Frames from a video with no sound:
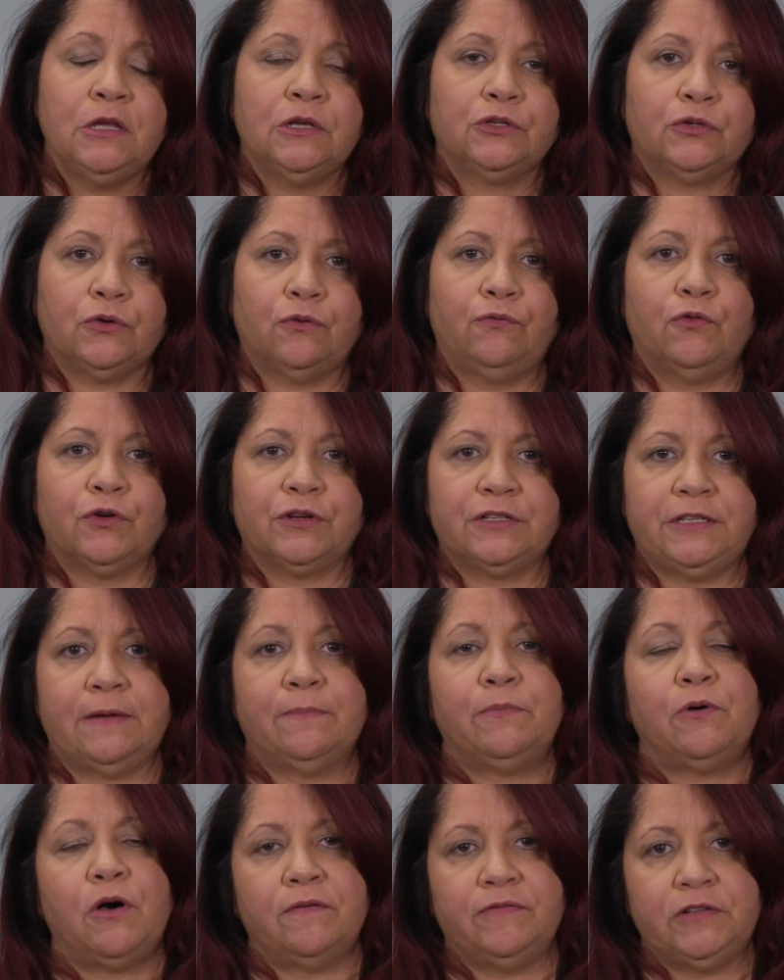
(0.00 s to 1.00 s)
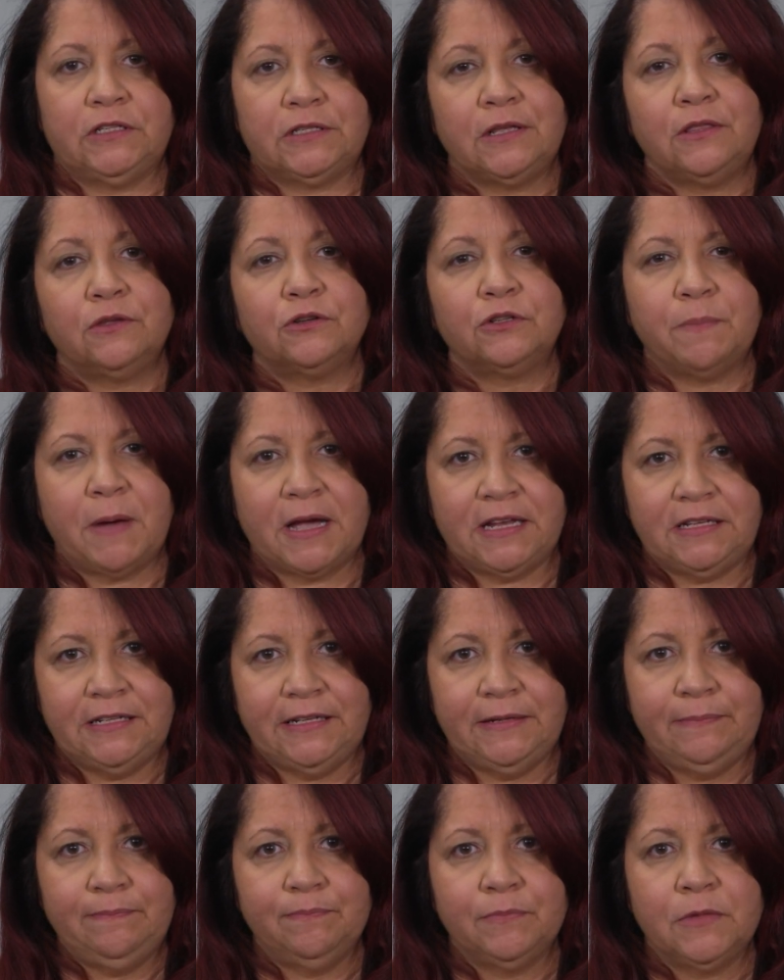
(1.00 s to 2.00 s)
So for example, obviously there's my
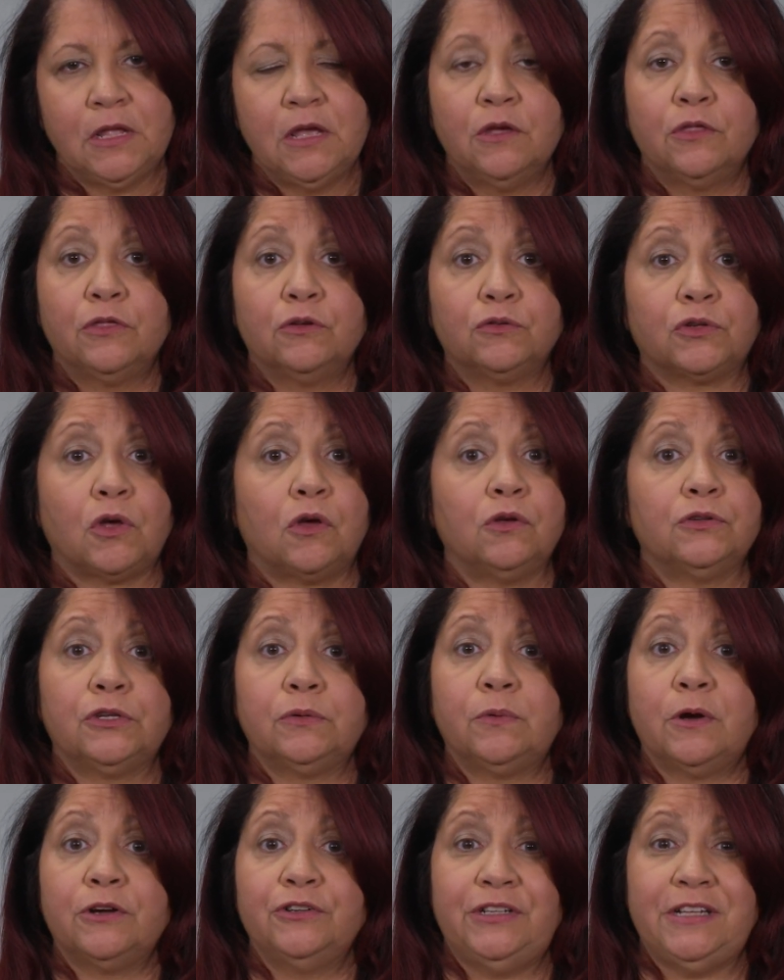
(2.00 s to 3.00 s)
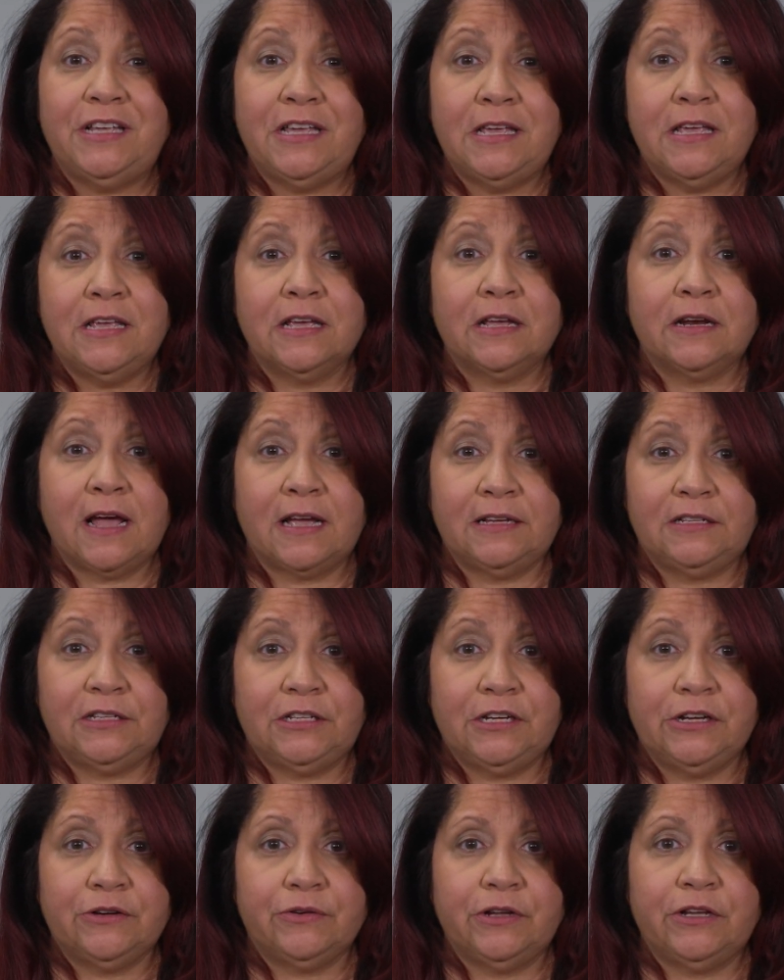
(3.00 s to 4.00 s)
team. There's also our DE&I
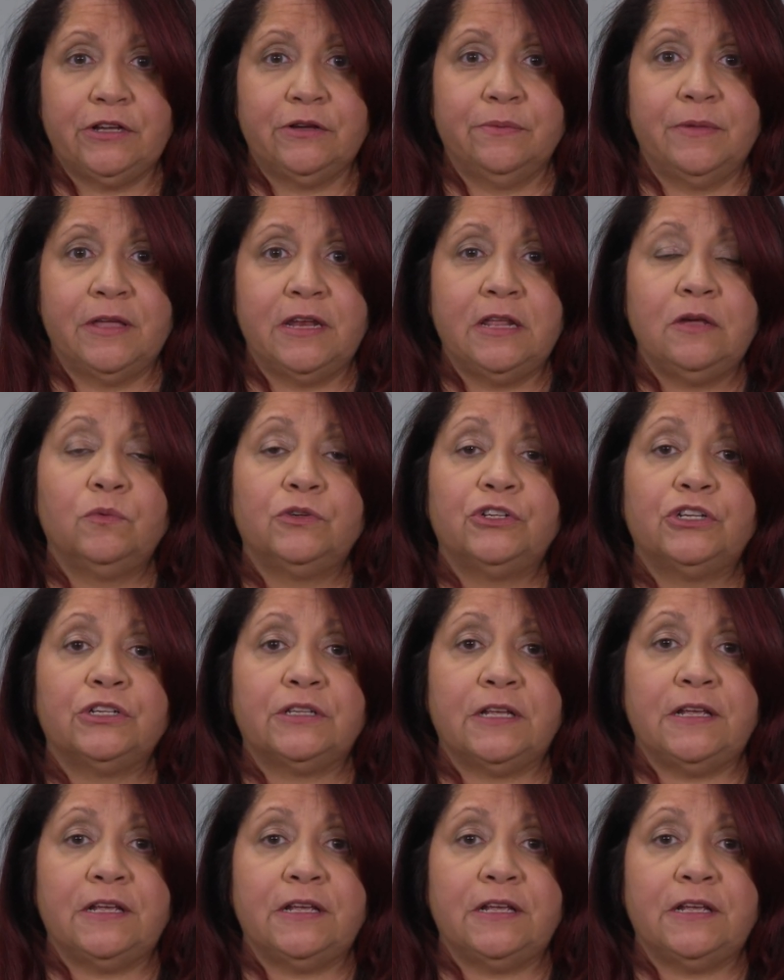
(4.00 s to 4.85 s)
Steering Committee, which is